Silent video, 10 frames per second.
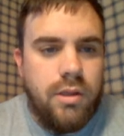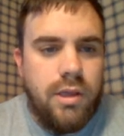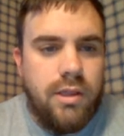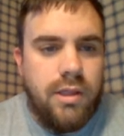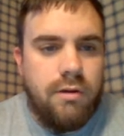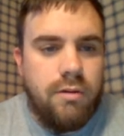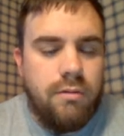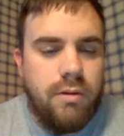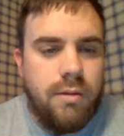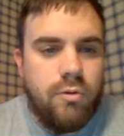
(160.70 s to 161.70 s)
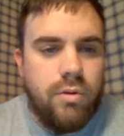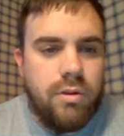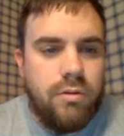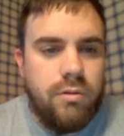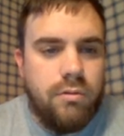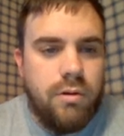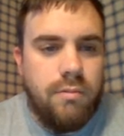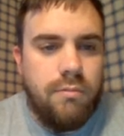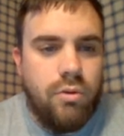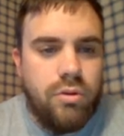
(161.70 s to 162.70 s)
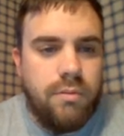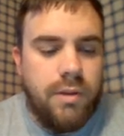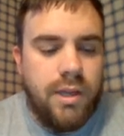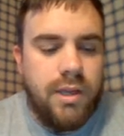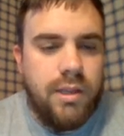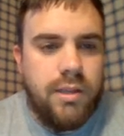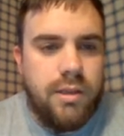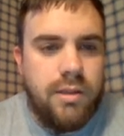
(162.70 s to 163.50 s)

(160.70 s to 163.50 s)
And now I'm going to multiply it